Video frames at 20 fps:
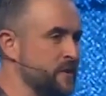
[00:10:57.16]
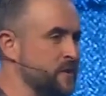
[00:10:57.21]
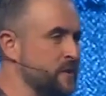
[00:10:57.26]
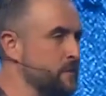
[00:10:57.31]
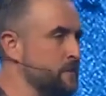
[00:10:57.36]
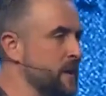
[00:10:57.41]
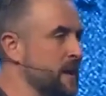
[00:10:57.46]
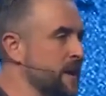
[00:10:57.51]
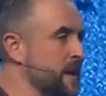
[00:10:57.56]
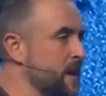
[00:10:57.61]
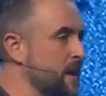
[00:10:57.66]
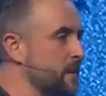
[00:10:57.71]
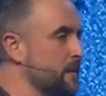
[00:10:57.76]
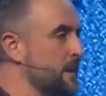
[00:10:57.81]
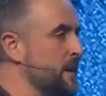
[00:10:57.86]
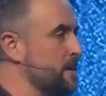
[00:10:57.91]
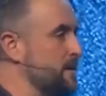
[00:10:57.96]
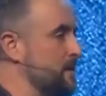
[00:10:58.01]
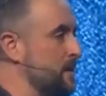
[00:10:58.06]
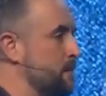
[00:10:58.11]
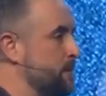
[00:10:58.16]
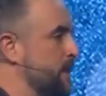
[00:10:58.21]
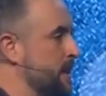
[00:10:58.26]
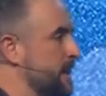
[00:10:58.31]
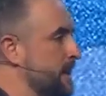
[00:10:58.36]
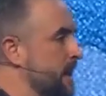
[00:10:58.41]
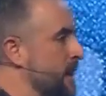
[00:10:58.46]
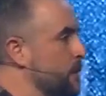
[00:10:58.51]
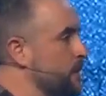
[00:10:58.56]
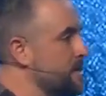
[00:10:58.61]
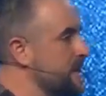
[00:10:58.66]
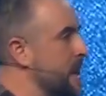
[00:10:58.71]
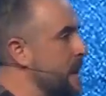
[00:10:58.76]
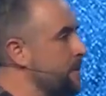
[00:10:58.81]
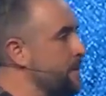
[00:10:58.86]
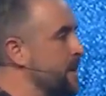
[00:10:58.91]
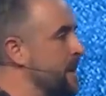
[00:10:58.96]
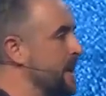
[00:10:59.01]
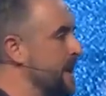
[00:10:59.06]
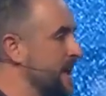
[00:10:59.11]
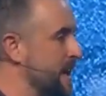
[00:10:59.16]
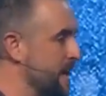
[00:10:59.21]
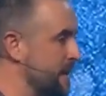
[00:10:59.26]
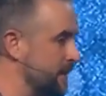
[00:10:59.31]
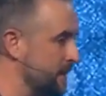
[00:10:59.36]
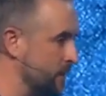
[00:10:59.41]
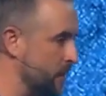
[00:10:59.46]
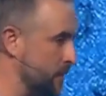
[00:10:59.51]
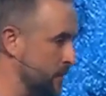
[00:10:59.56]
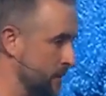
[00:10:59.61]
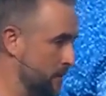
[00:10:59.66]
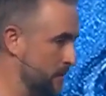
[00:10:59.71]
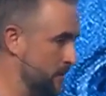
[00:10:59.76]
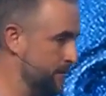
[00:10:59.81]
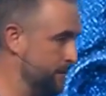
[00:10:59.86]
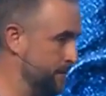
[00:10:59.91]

speaking about something that was happening internal.